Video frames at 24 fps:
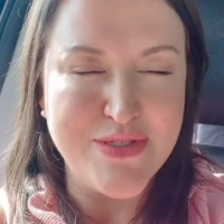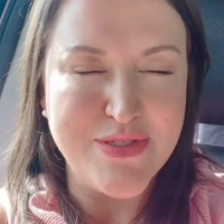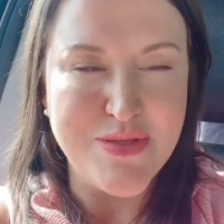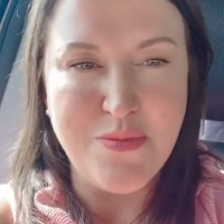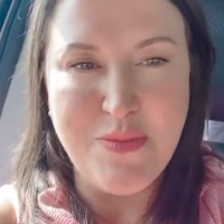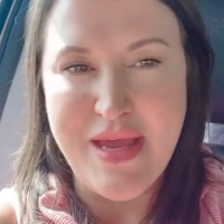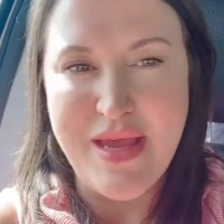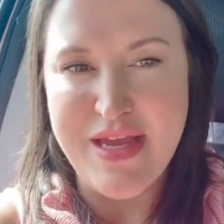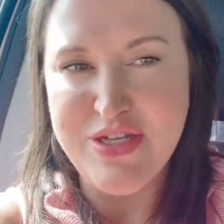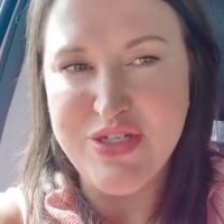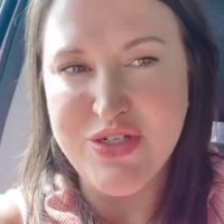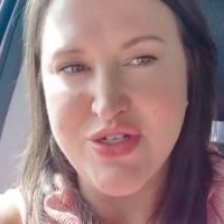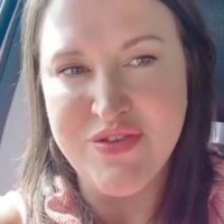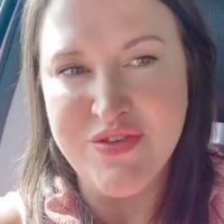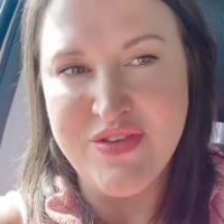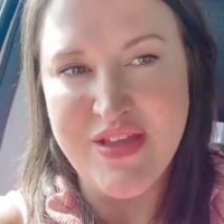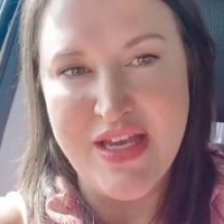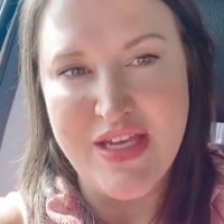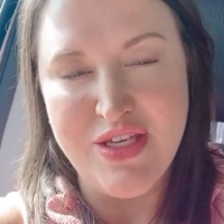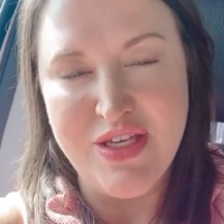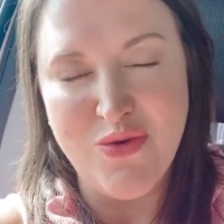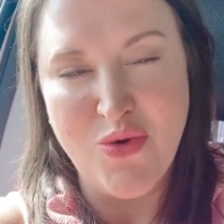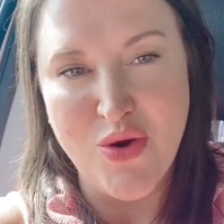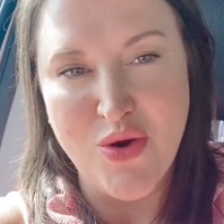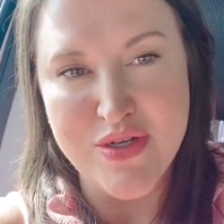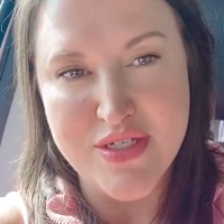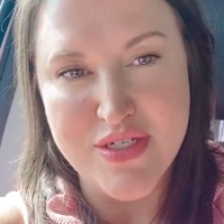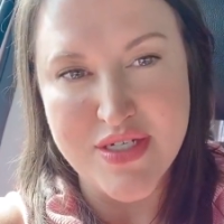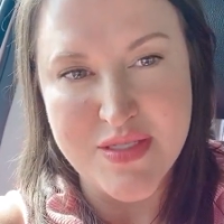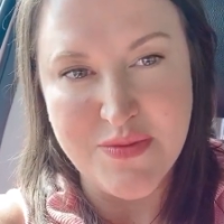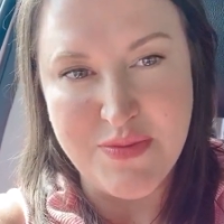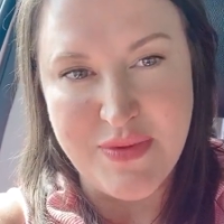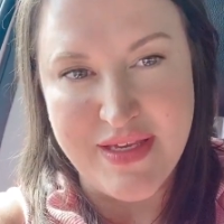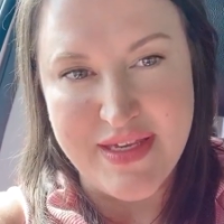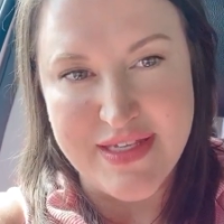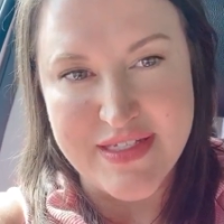So make sure that you are
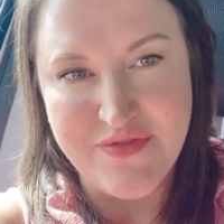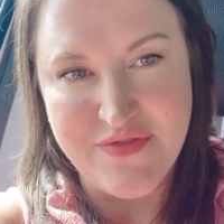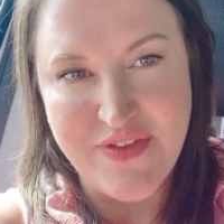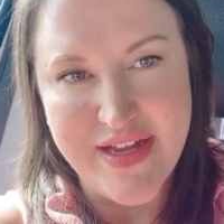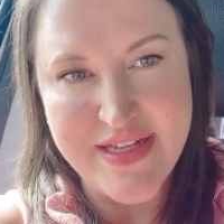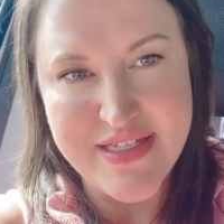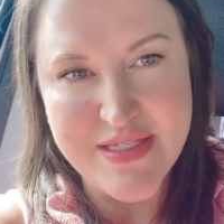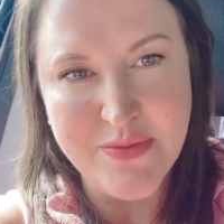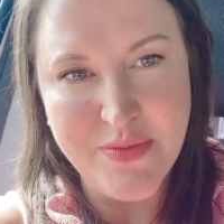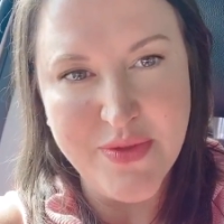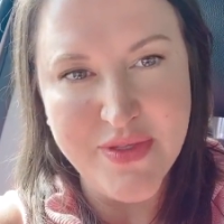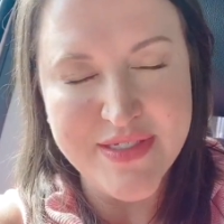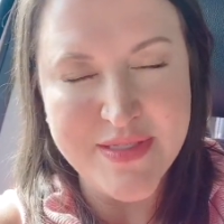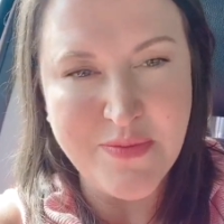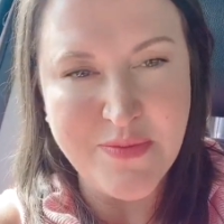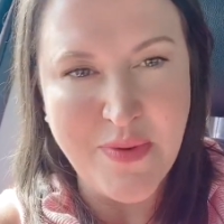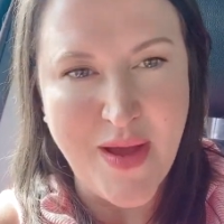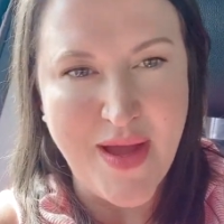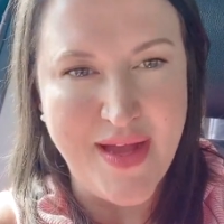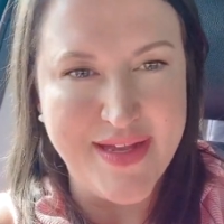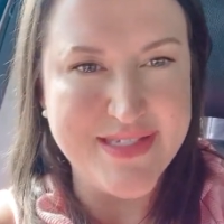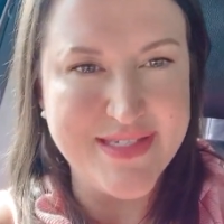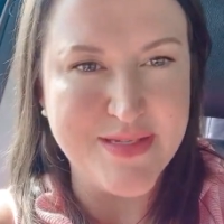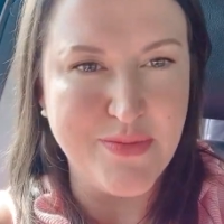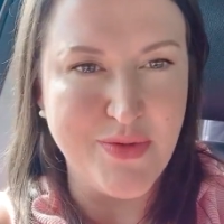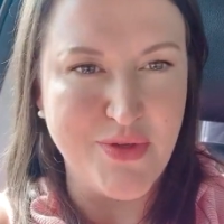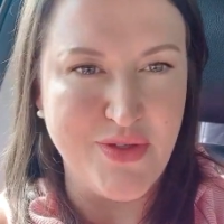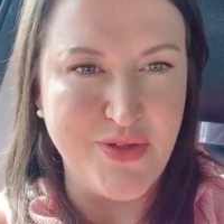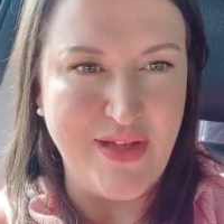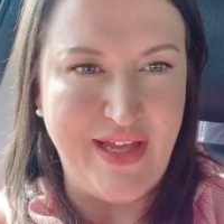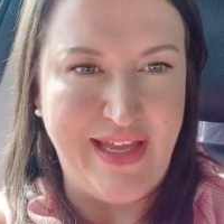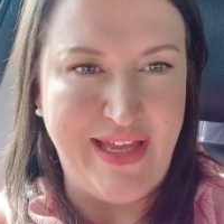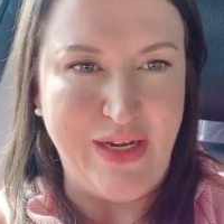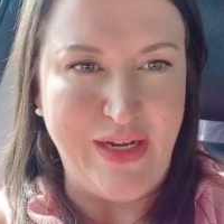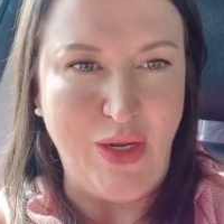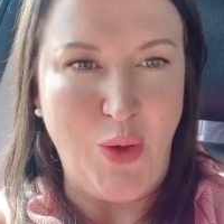just being as flexible as
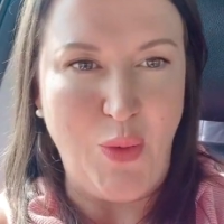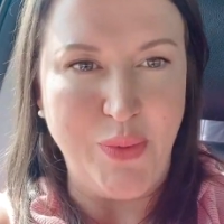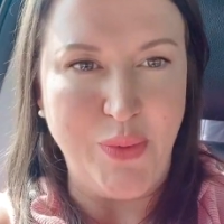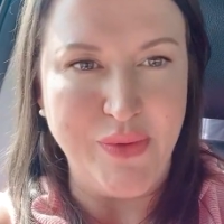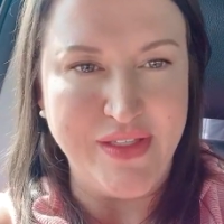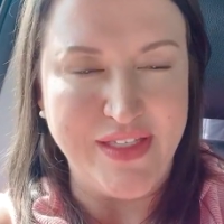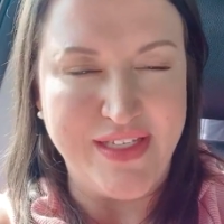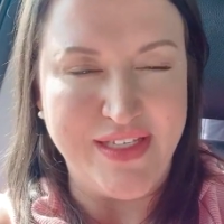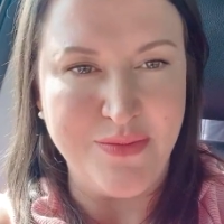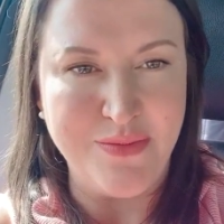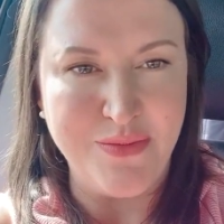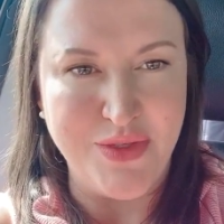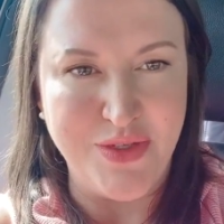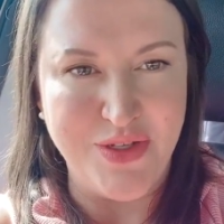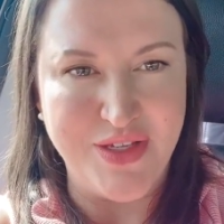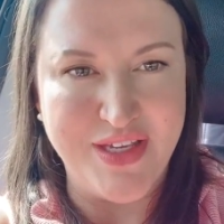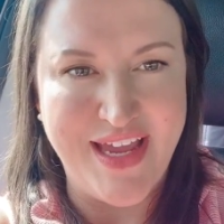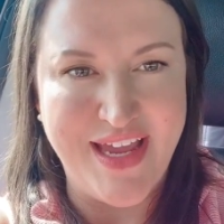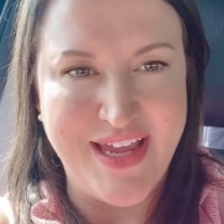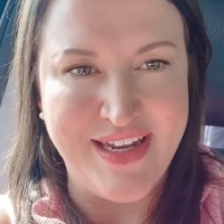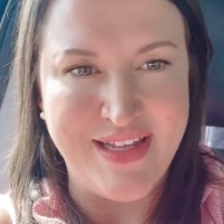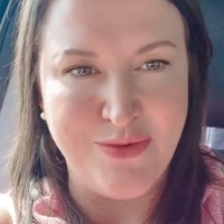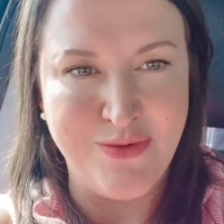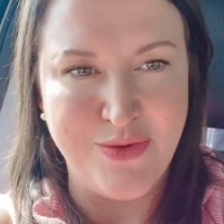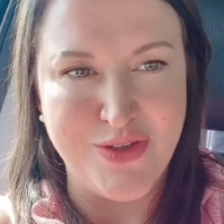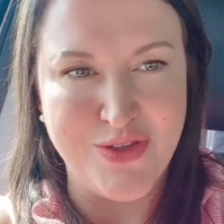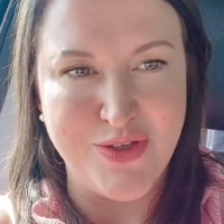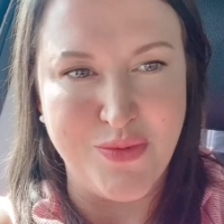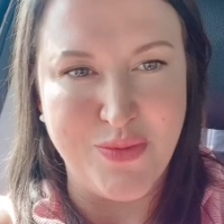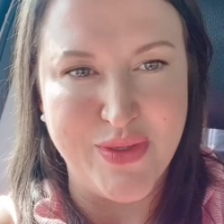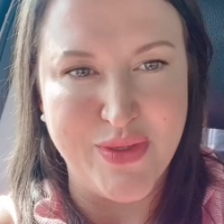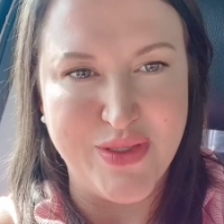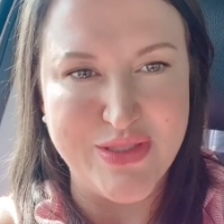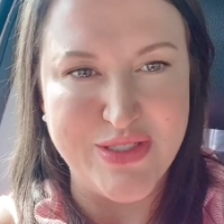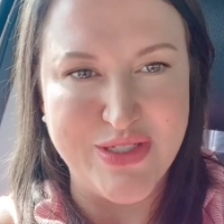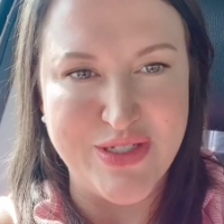possible and openly communicating with
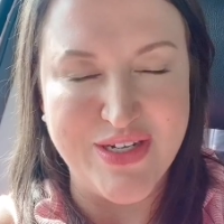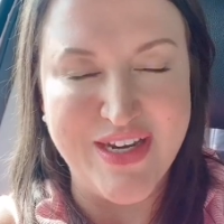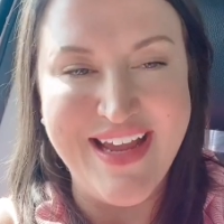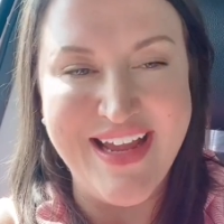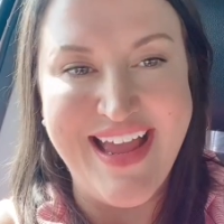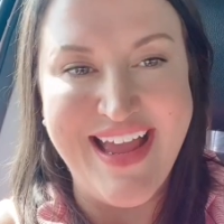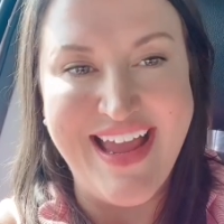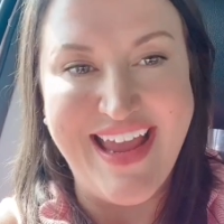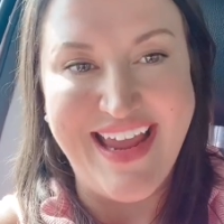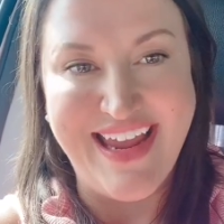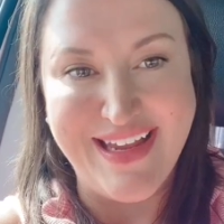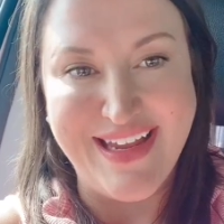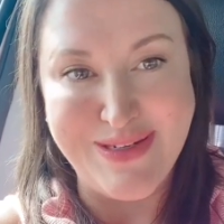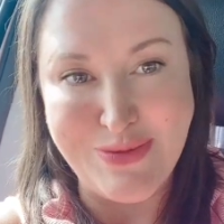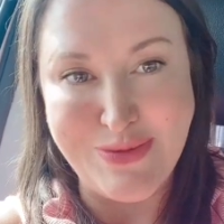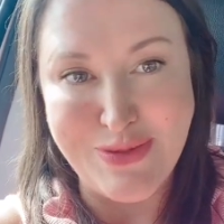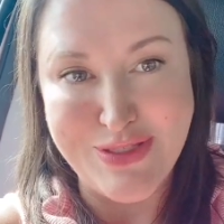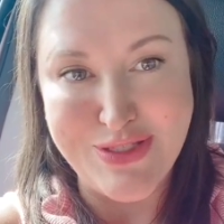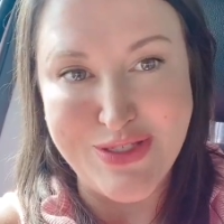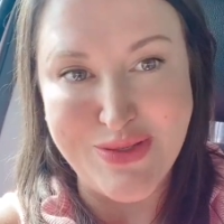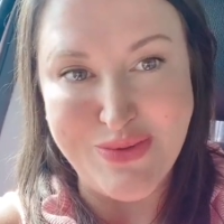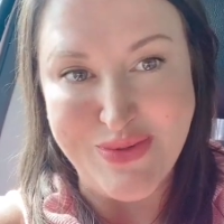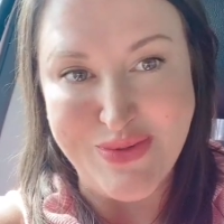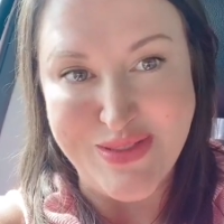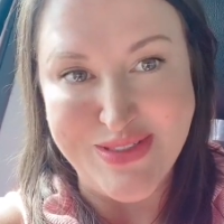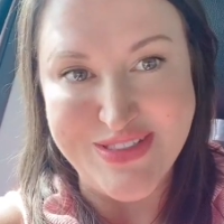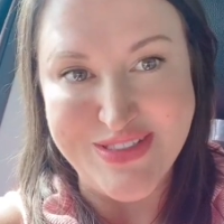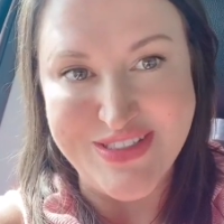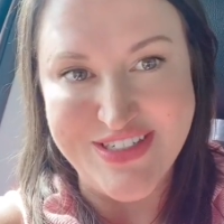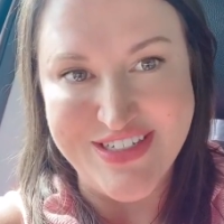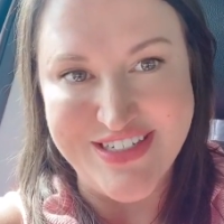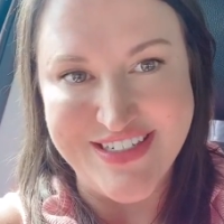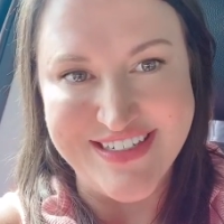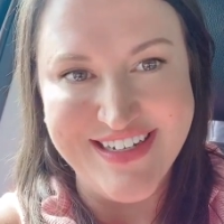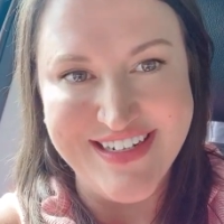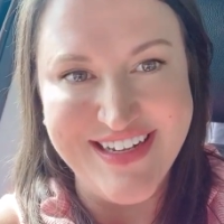your builder and with your
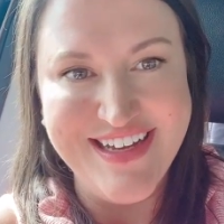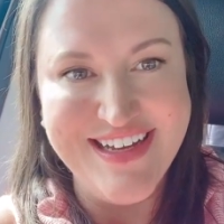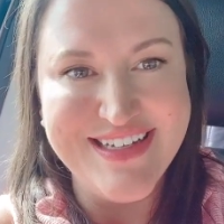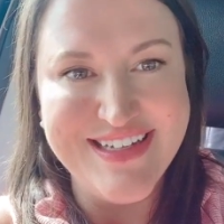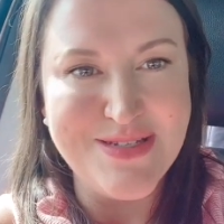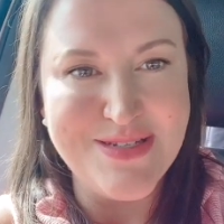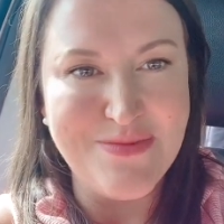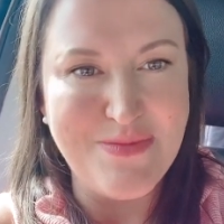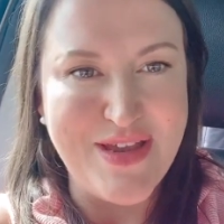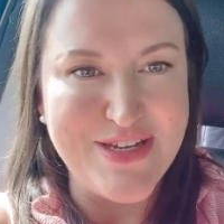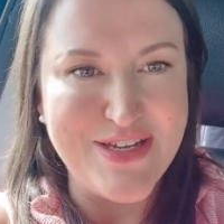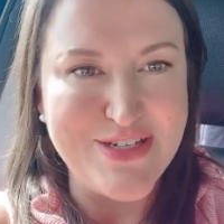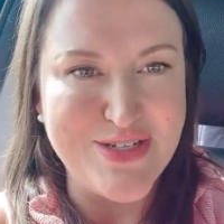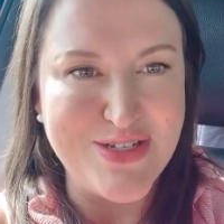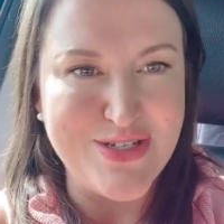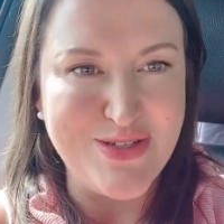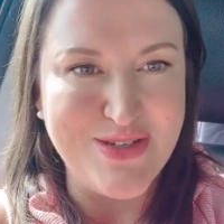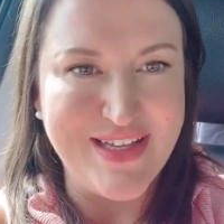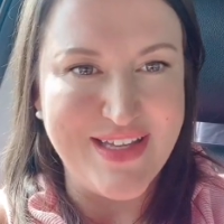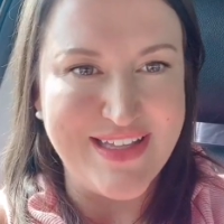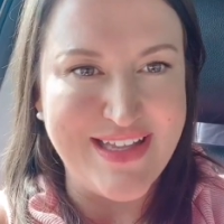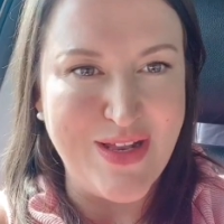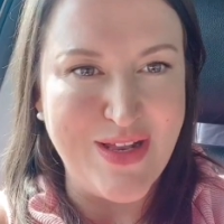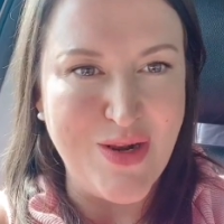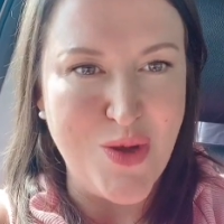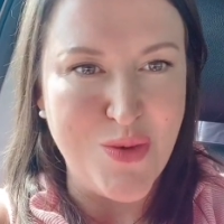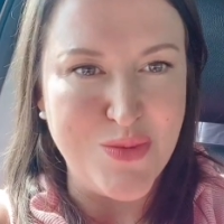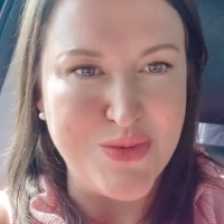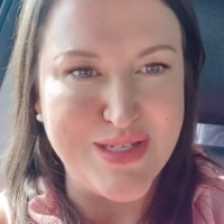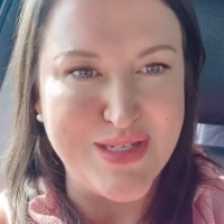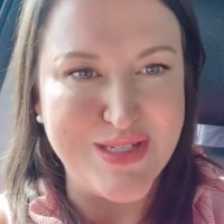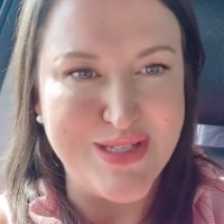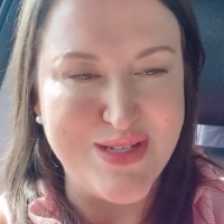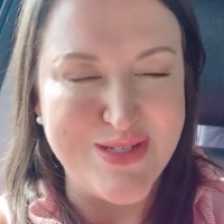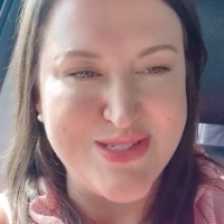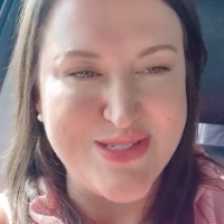realtor to make sure you get that home
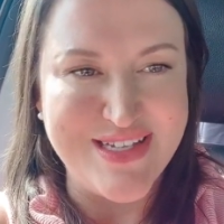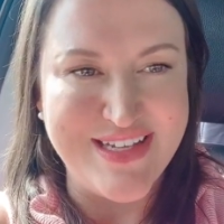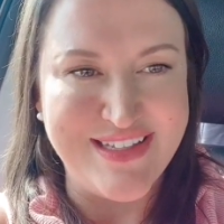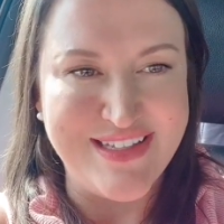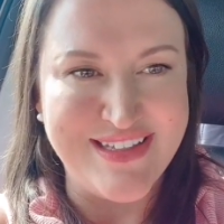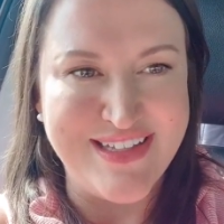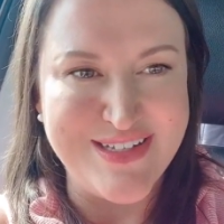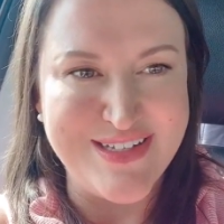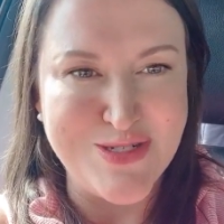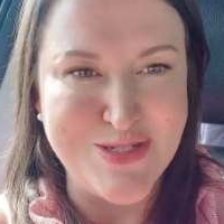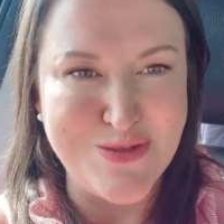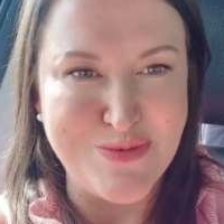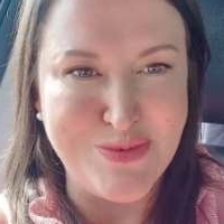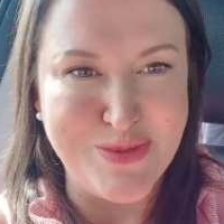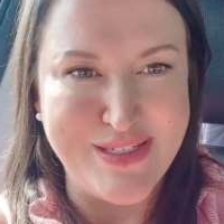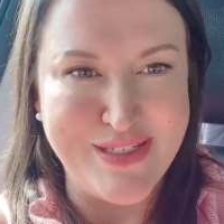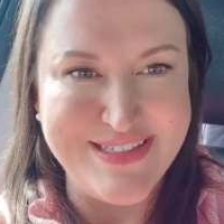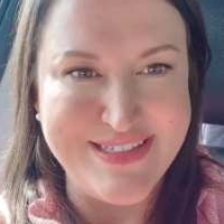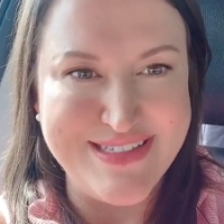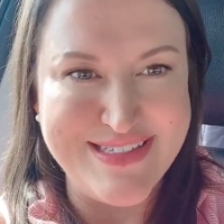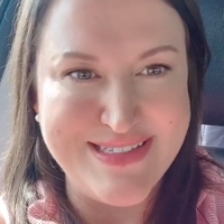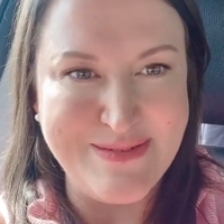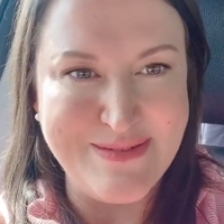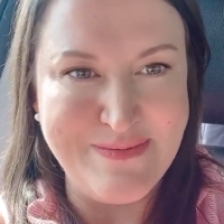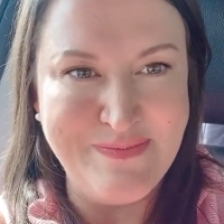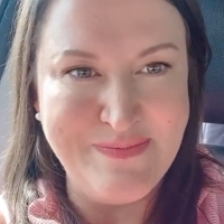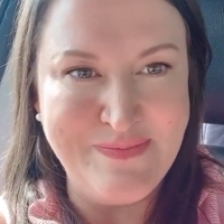to closing and that you're pleased.